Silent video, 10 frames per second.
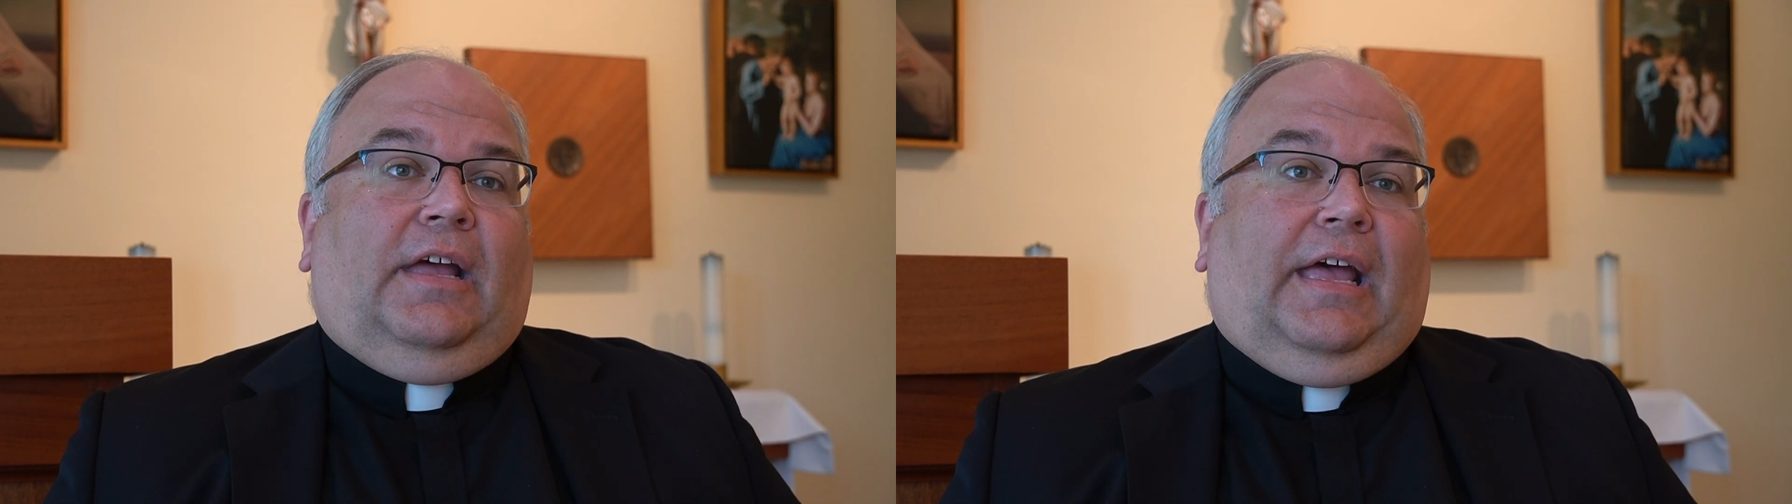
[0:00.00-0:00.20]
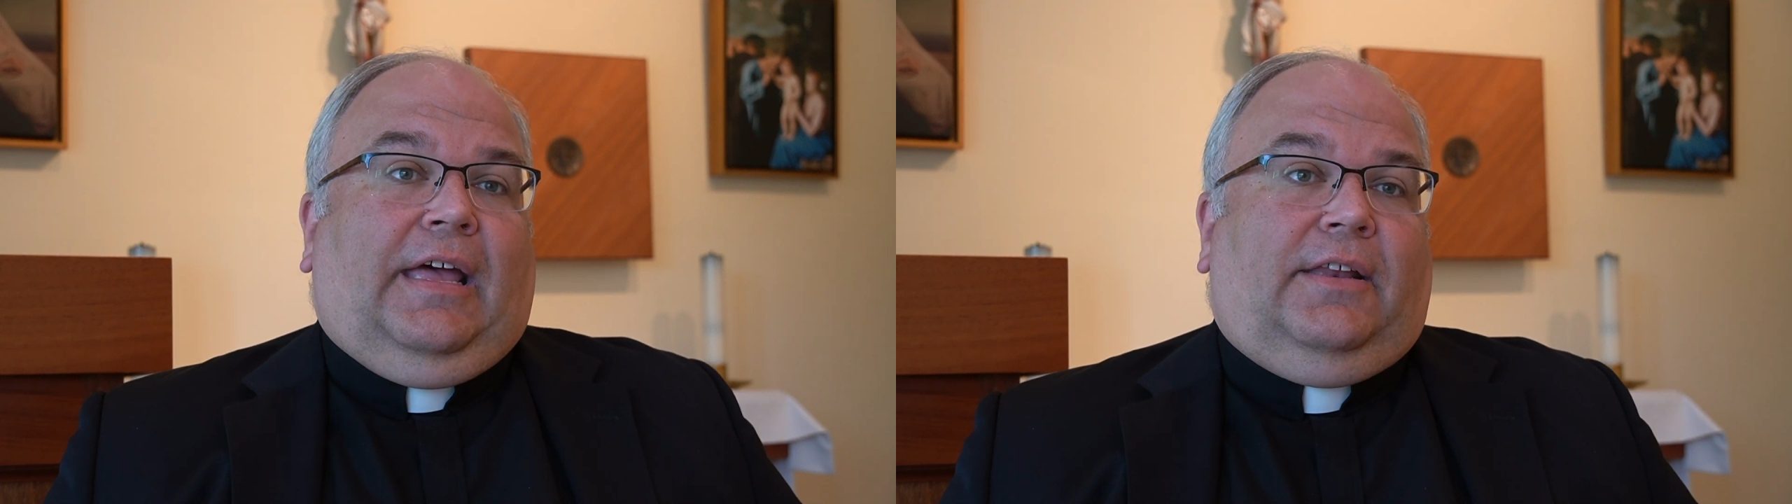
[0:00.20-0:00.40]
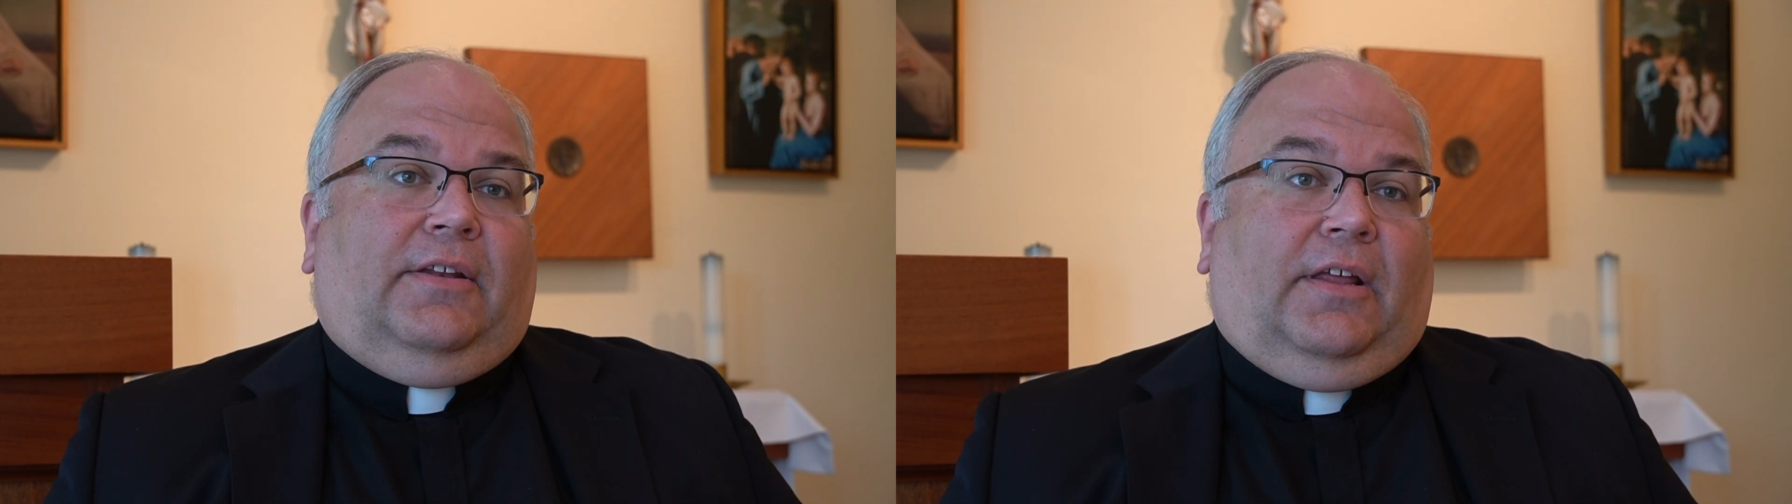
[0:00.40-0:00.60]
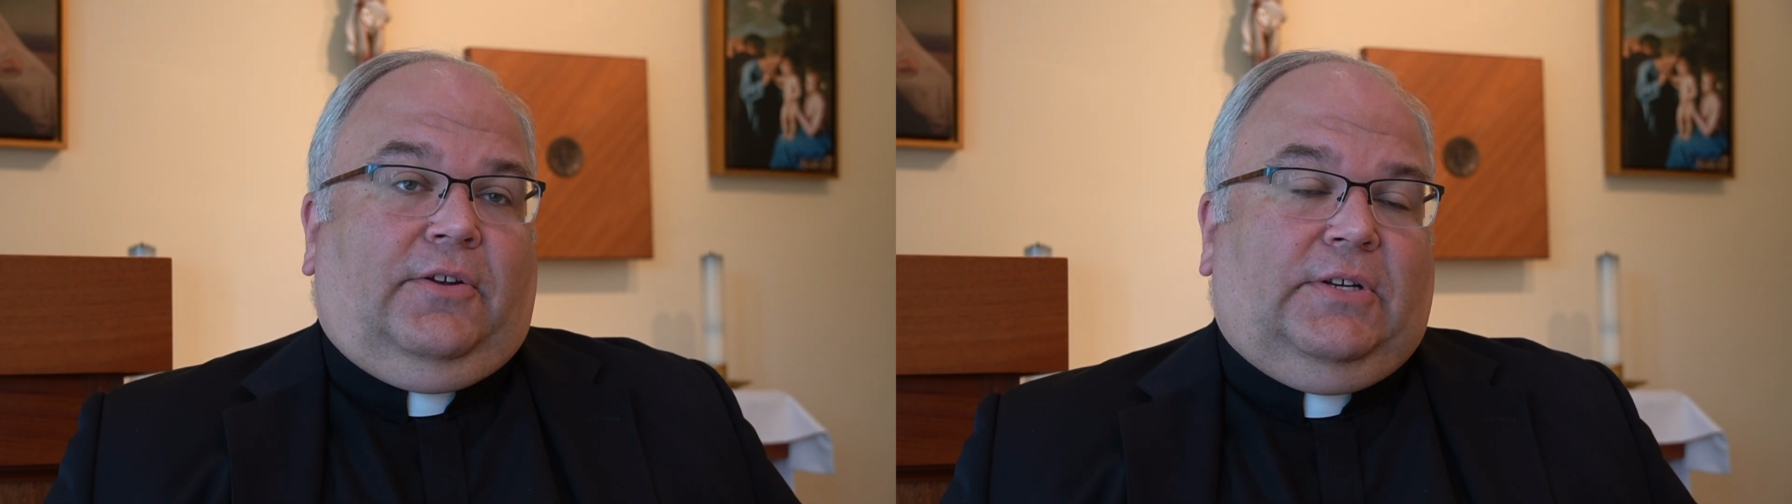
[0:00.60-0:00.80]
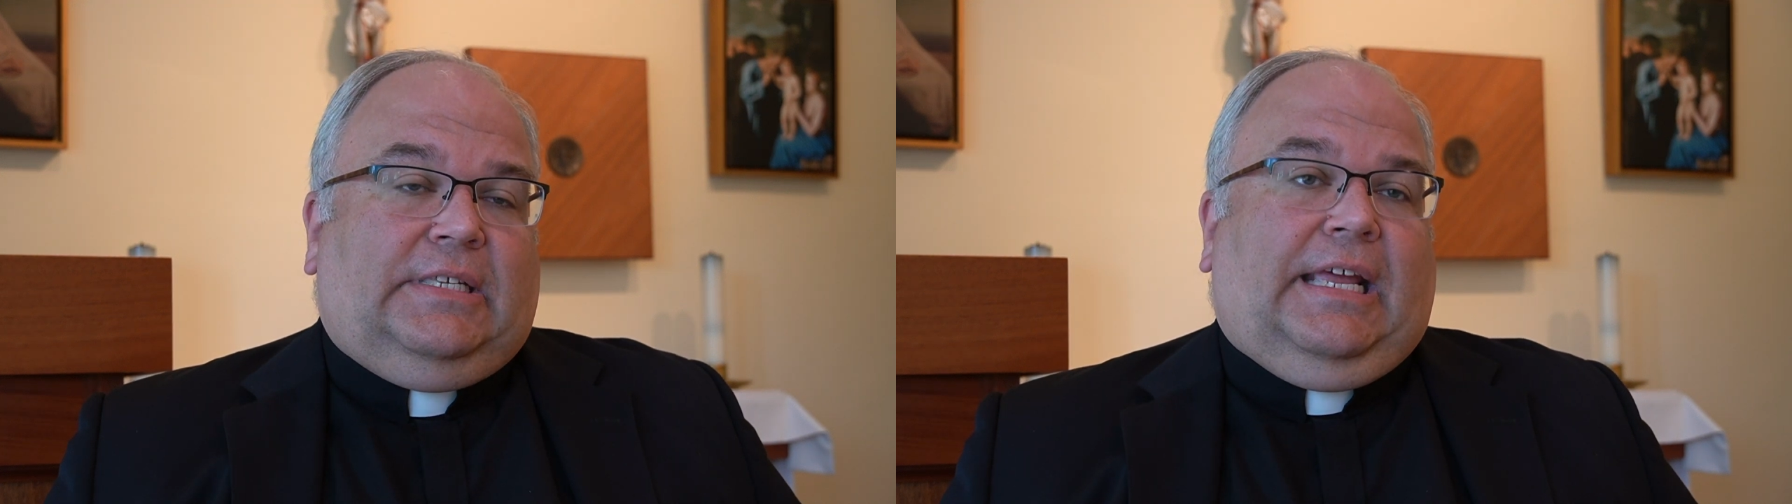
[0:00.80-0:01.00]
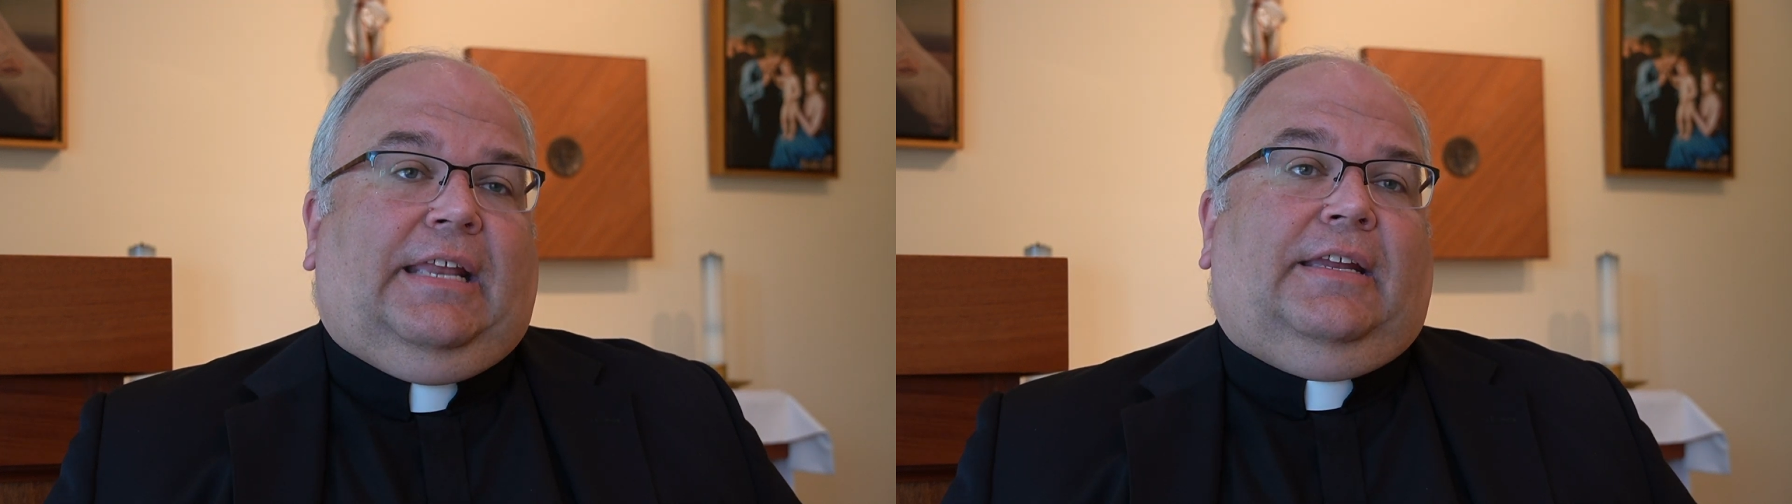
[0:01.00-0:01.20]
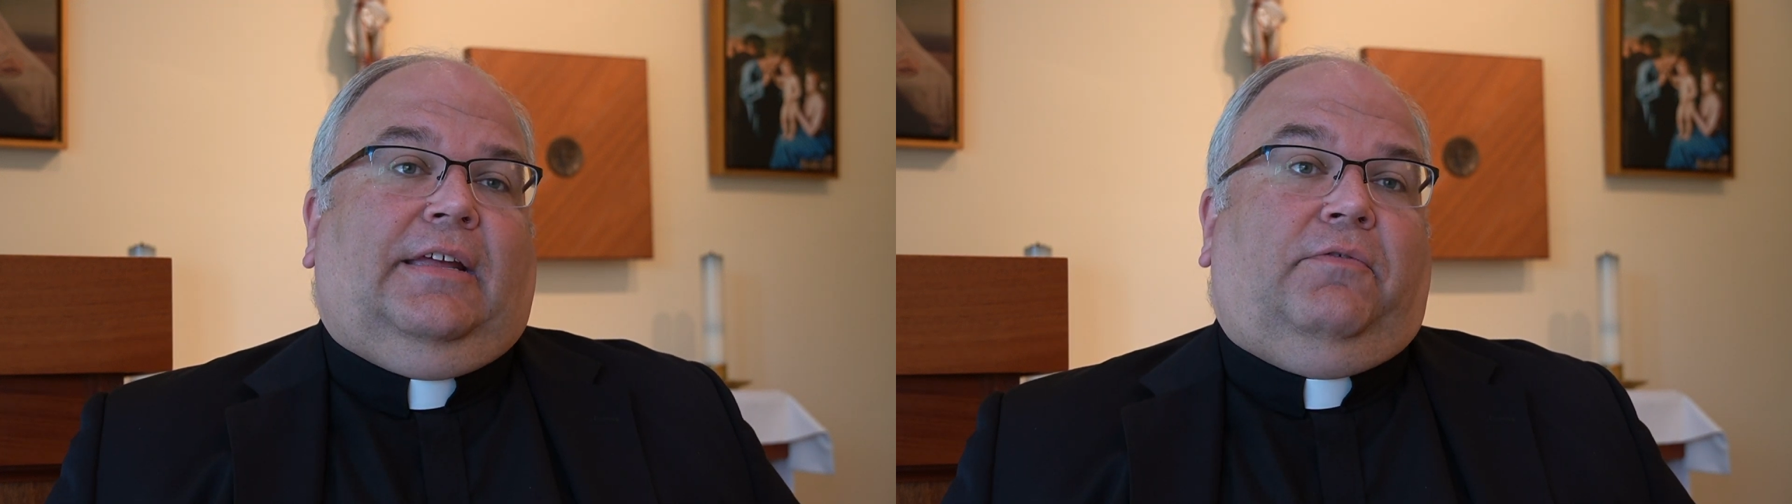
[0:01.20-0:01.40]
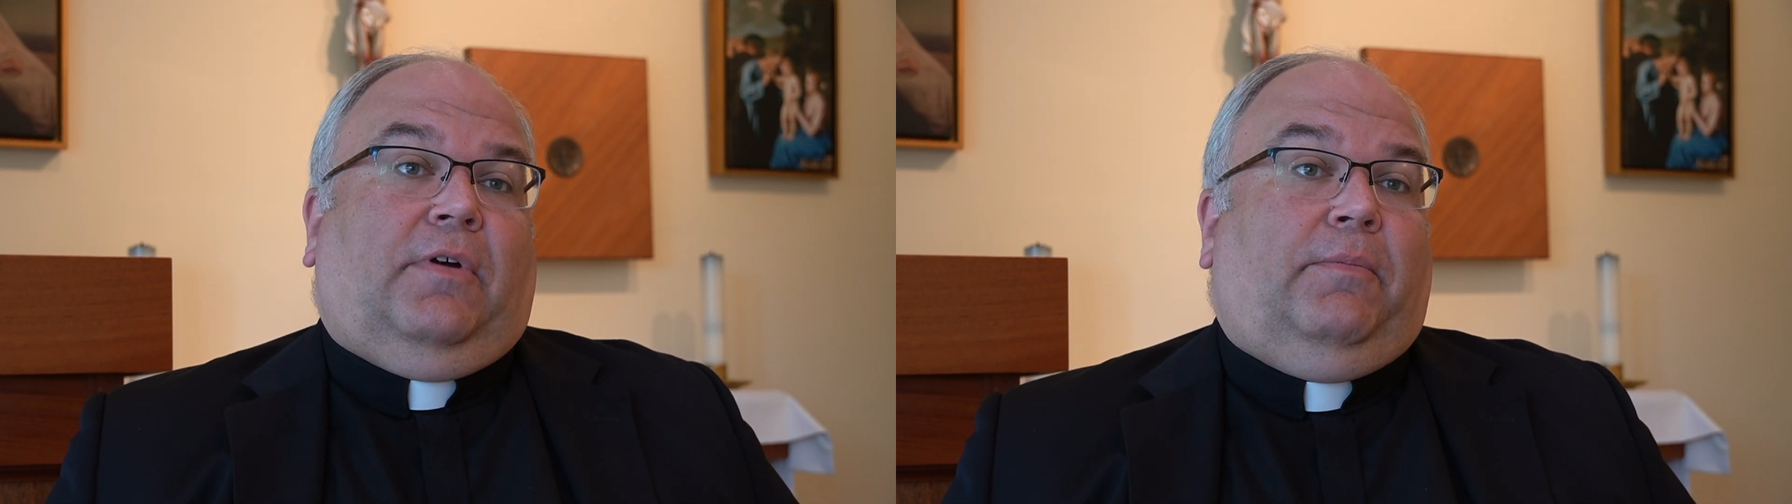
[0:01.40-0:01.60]
and
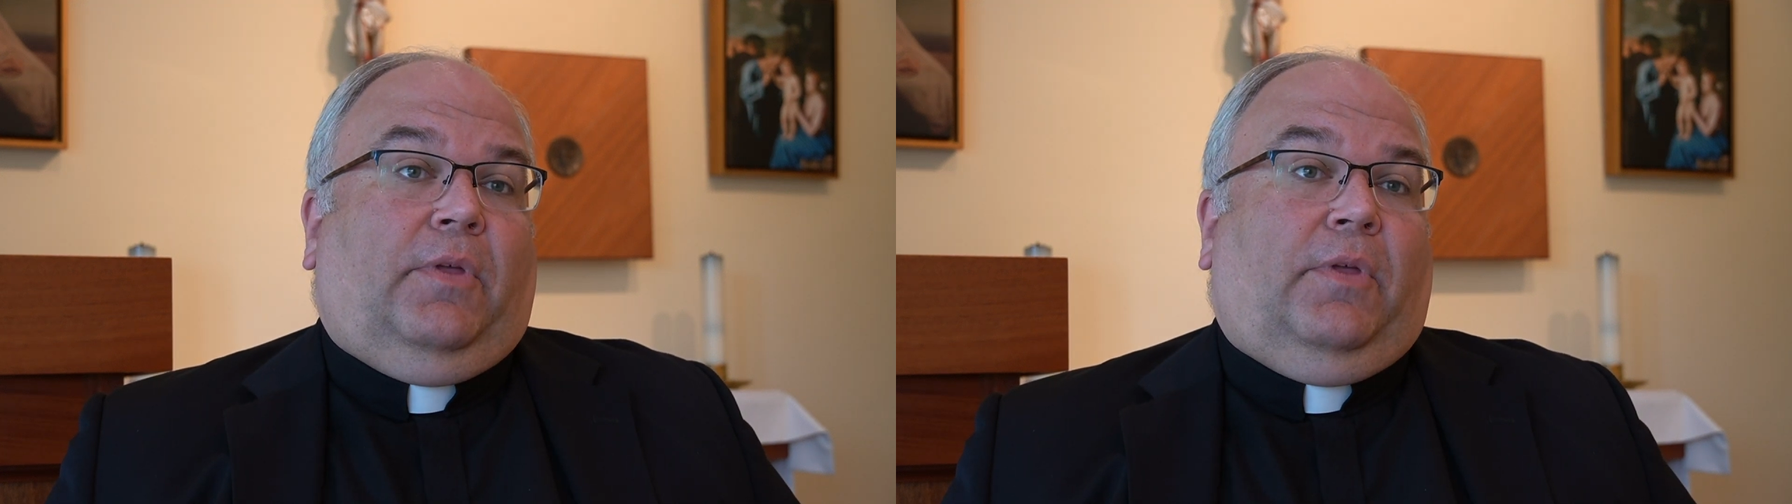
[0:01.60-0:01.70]
understanding from